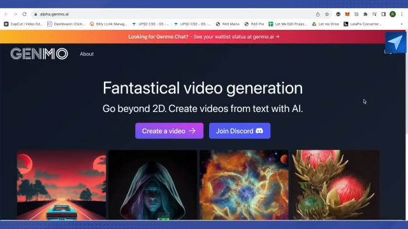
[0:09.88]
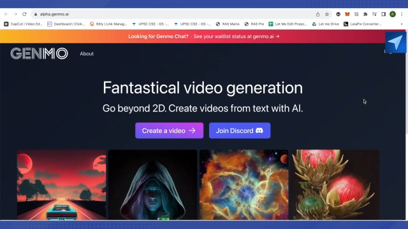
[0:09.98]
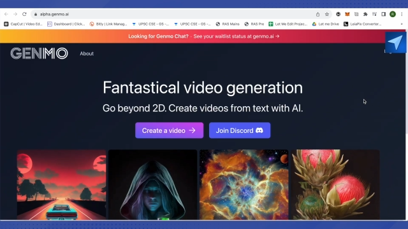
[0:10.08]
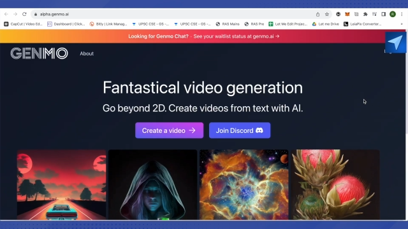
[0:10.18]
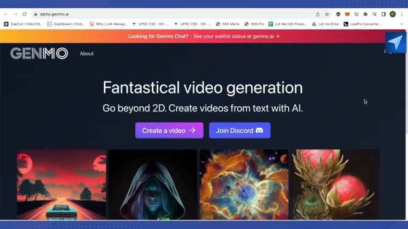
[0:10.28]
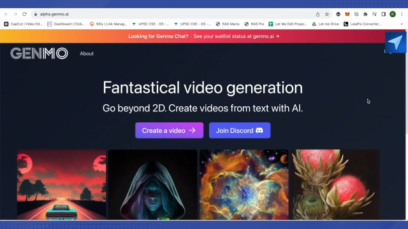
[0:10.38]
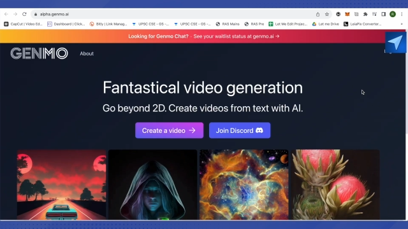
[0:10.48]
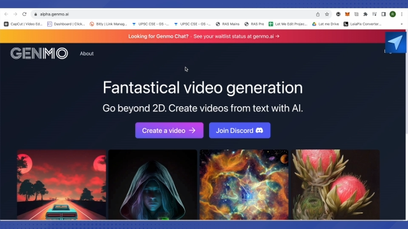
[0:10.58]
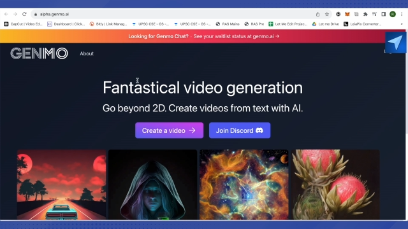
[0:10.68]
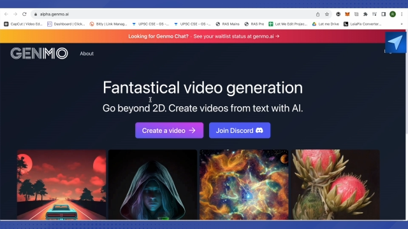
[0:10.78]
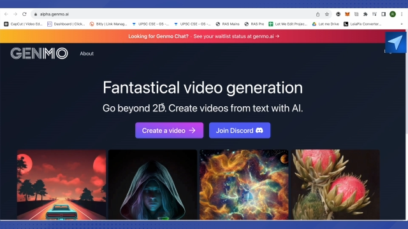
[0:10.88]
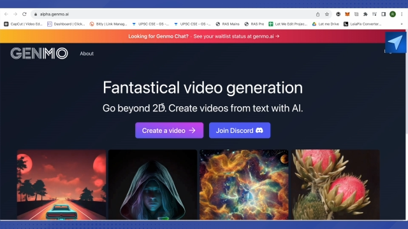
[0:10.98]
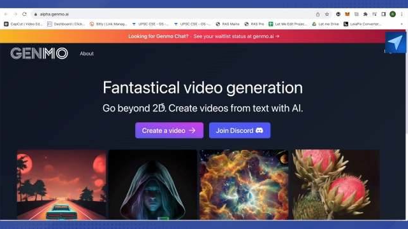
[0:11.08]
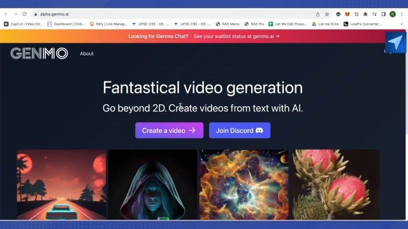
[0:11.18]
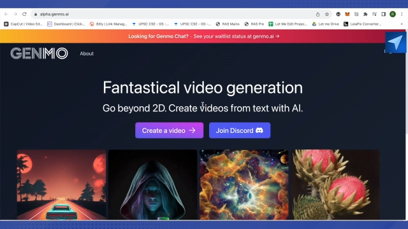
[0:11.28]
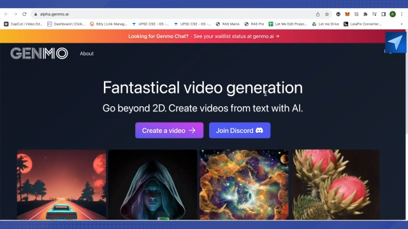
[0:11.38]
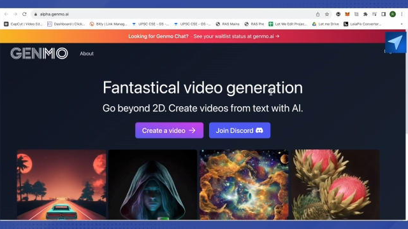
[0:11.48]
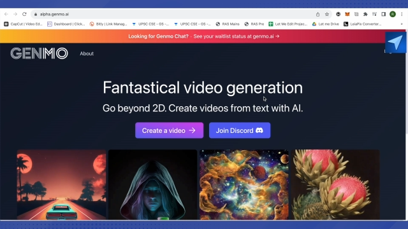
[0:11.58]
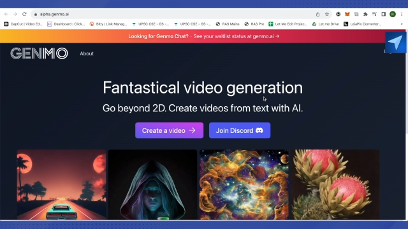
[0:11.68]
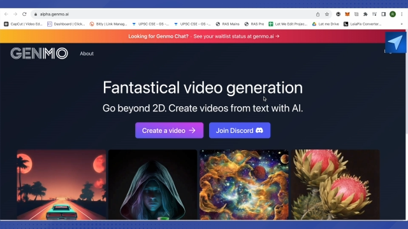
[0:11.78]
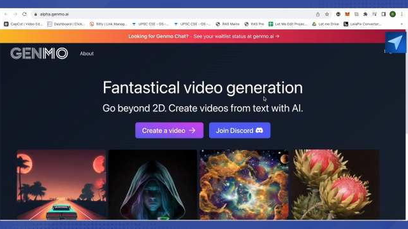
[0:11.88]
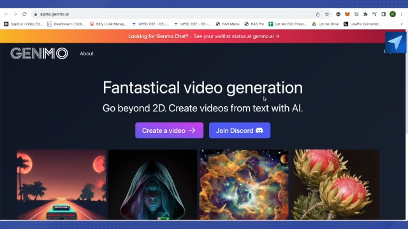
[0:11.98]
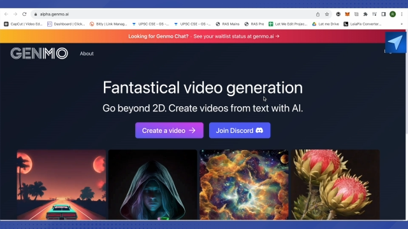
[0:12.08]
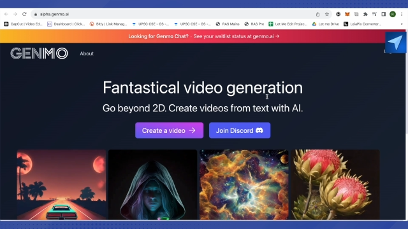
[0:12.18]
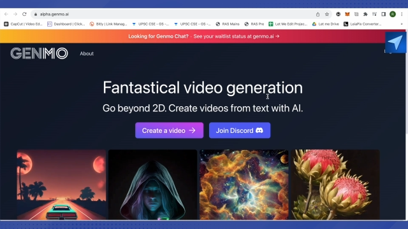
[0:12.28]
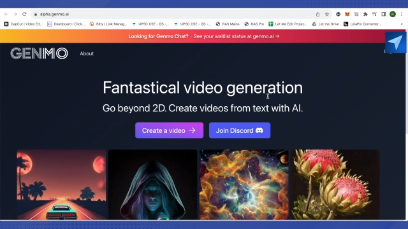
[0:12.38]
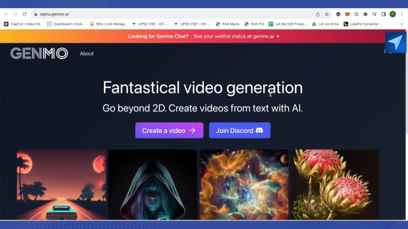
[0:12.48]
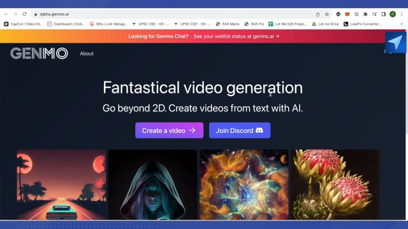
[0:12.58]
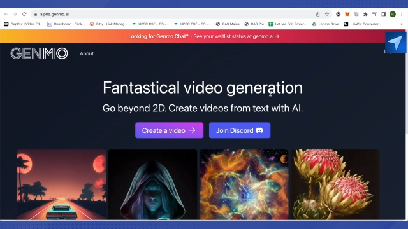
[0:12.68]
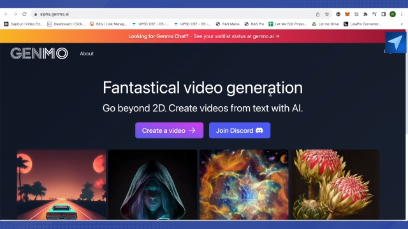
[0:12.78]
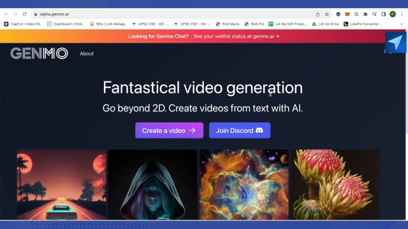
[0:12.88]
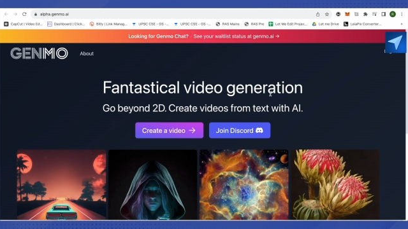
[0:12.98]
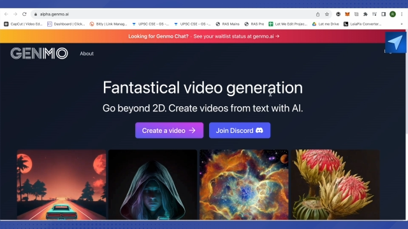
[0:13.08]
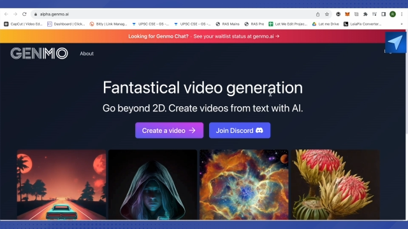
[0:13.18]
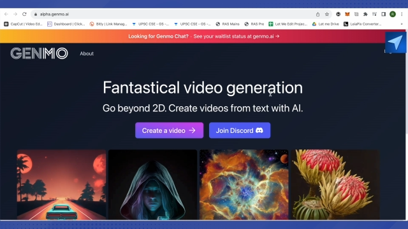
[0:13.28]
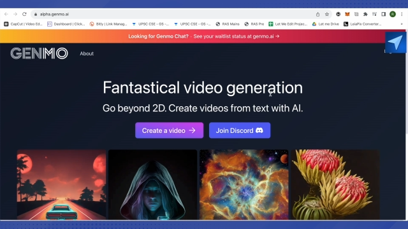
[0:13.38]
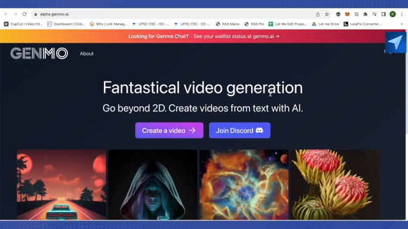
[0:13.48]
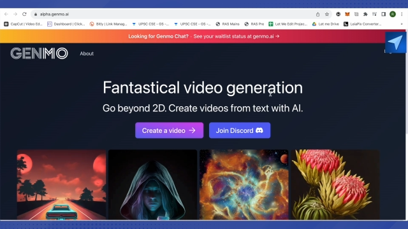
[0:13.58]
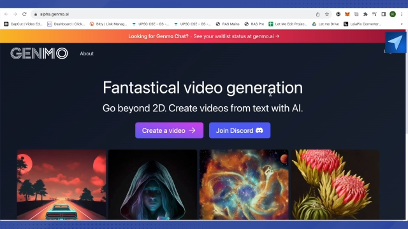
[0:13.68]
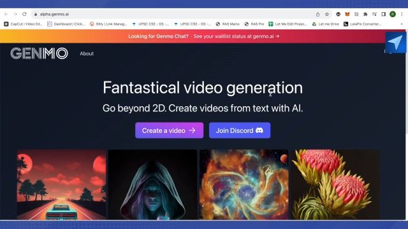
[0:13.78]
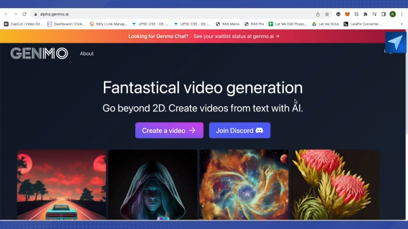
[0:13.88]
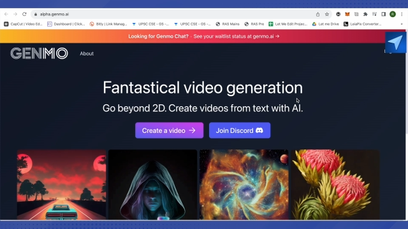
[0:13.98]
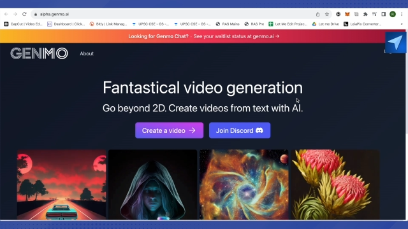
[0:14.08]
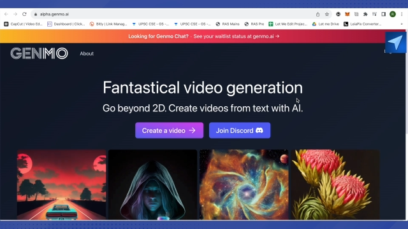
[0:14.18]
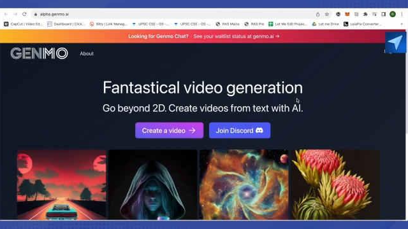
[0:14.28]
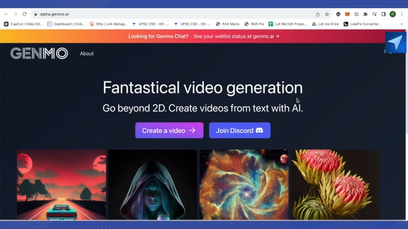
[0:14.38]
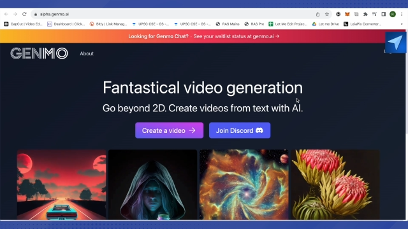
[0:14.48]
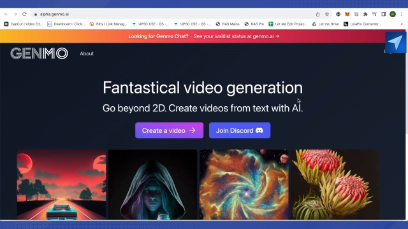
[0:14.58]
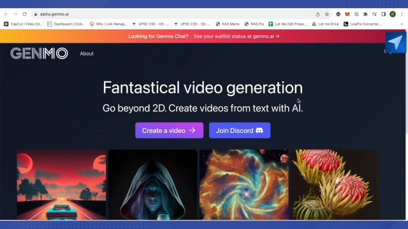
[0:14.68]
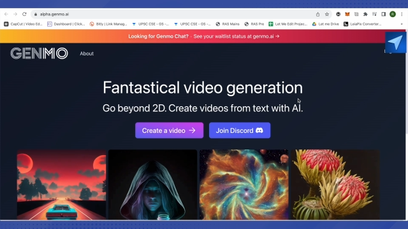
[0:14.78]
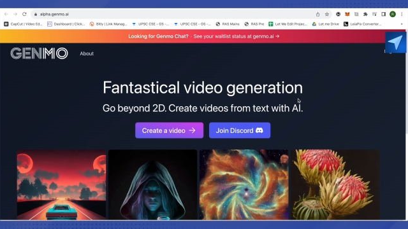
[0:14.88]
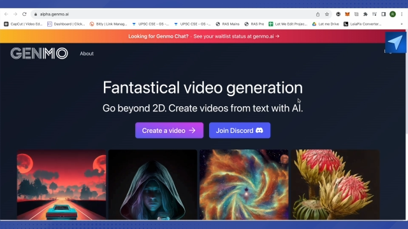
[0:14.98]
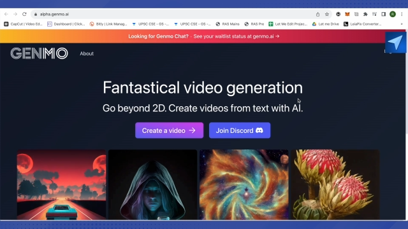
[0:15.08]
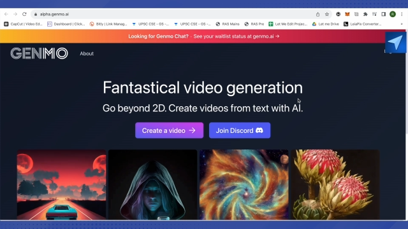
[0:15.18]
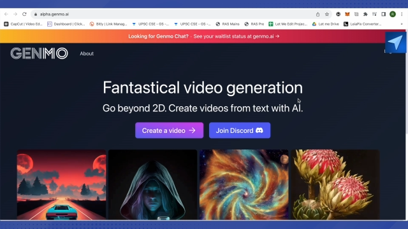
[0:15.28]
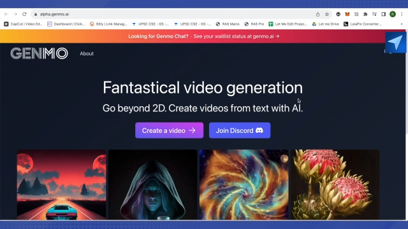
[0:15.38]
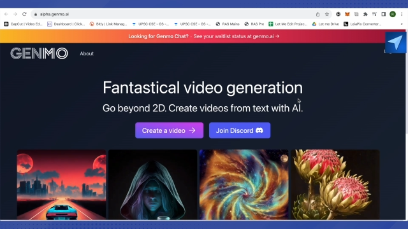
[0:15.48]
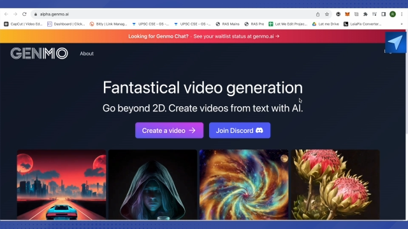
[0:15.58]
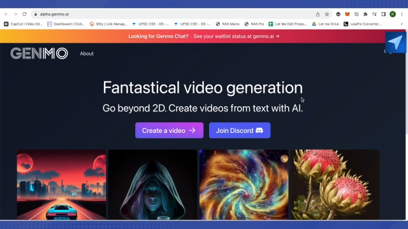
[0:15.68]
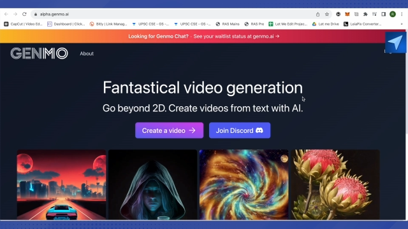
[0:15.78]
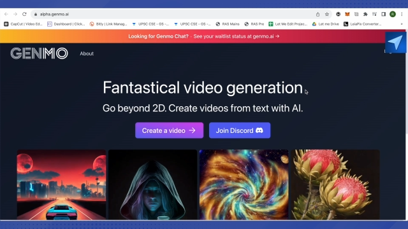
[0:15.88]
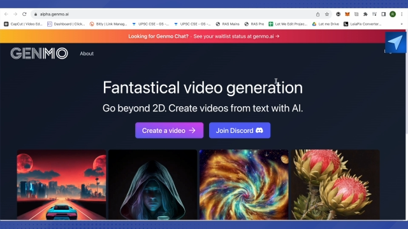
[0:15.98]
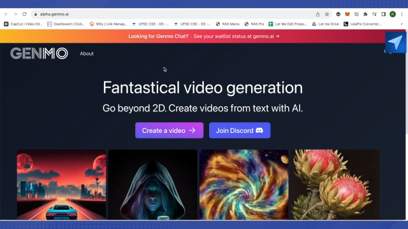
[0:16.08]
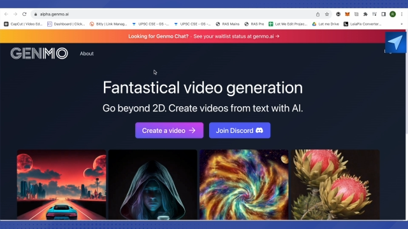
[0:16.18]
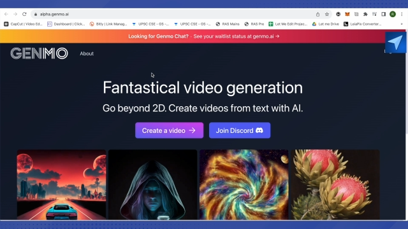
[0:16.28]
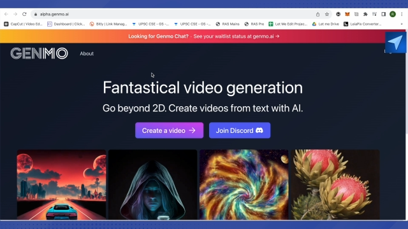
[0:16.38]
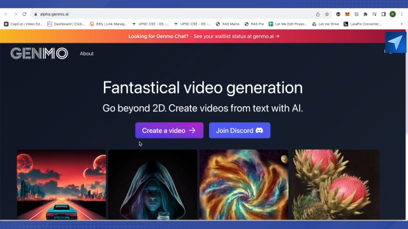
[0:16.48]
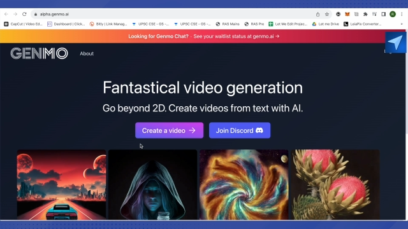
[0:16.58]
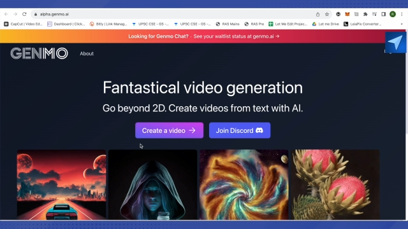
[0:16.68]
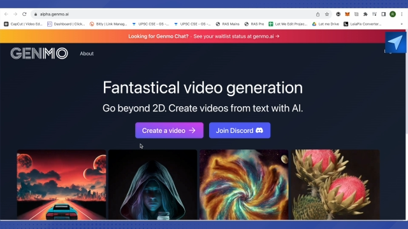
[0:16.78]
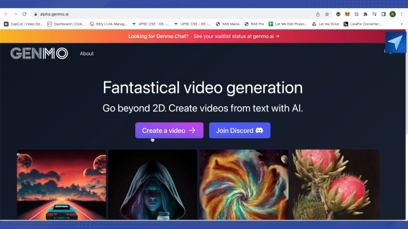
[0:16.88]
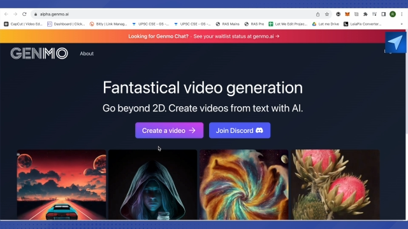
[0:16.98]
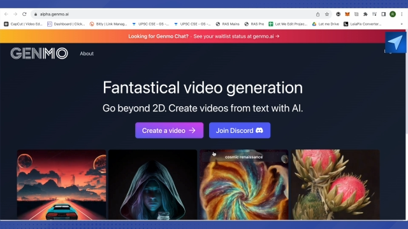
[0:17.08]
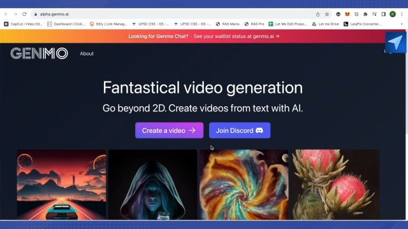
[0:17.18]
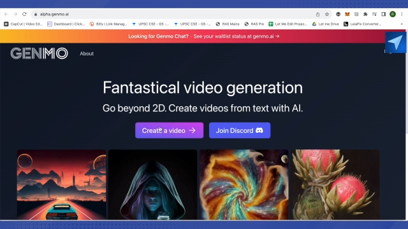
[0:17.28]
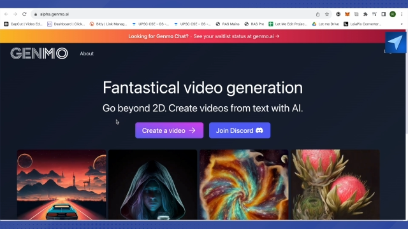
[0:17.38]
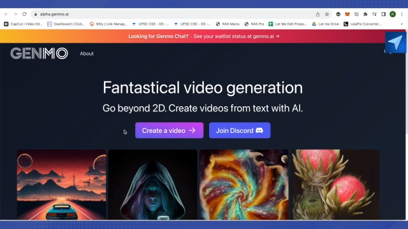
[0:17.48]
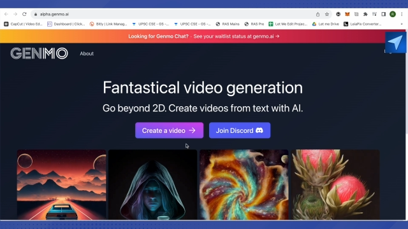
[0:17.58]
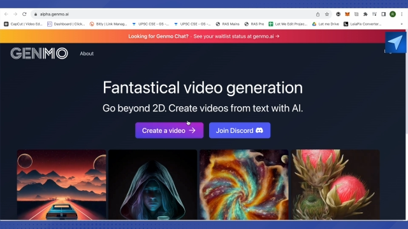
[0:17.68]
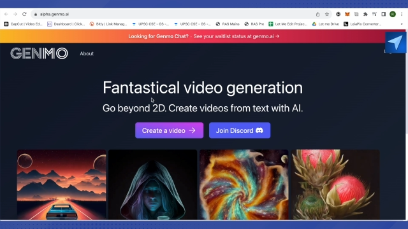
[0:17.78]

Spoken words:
[unreadable: no face in view]